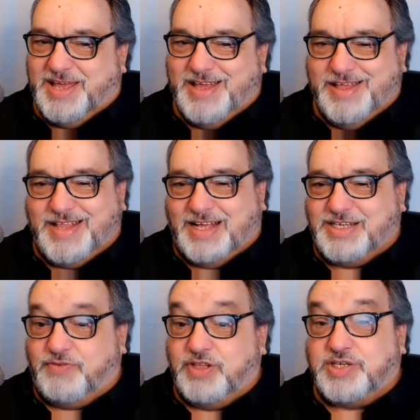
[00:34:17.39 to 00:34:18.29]
that's it
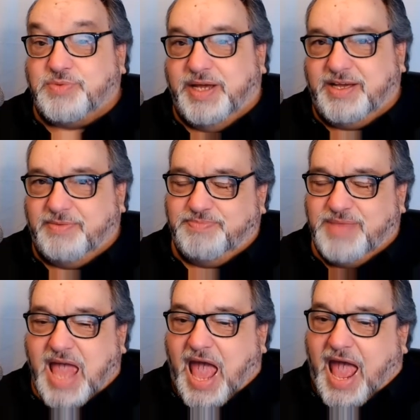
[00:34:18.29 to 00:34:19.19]
for this week.
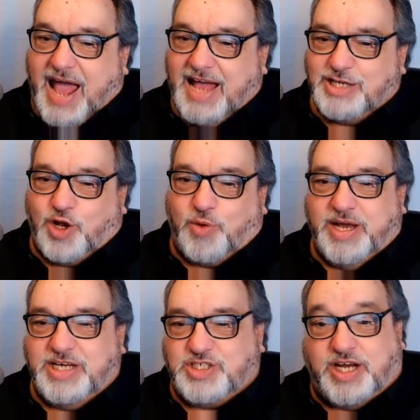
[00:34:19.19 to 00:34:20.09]
As
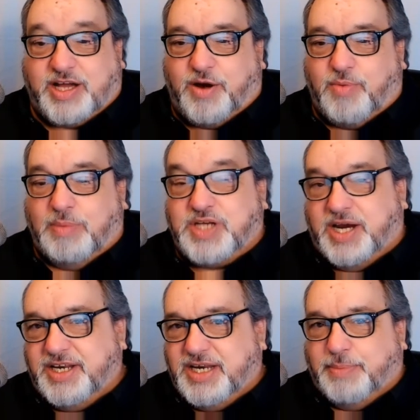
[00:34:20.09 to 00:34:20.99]
always, check out our website
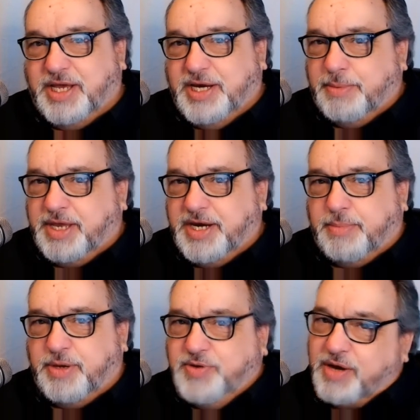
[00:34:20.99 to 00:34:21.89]
at
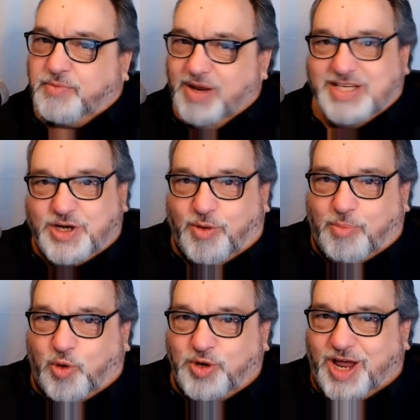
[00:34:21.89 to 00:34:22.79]

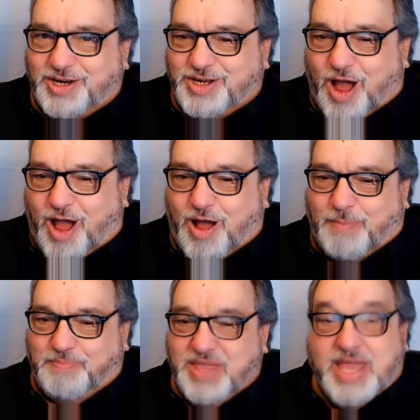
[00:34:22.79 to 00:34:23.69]

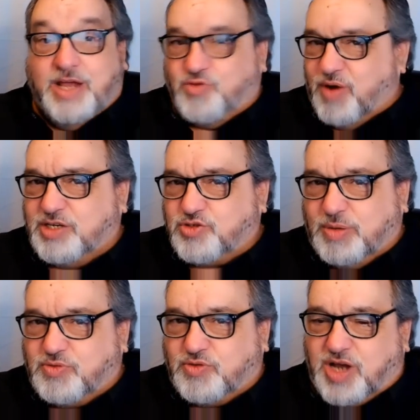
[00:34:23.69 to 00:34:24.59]
www.redstarreport.com. Transcripts
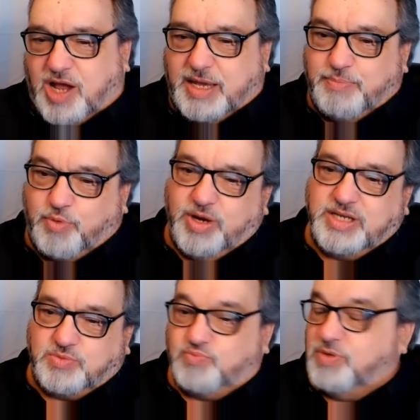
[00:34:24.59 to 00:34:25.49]
for talking points
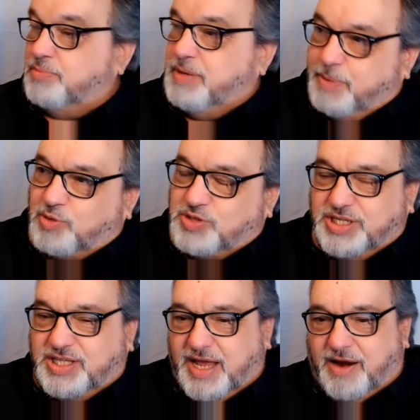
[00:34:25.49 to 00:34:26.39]
will be posted
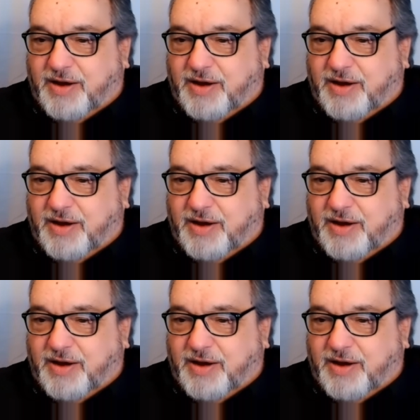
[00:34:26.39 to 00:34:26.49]
there.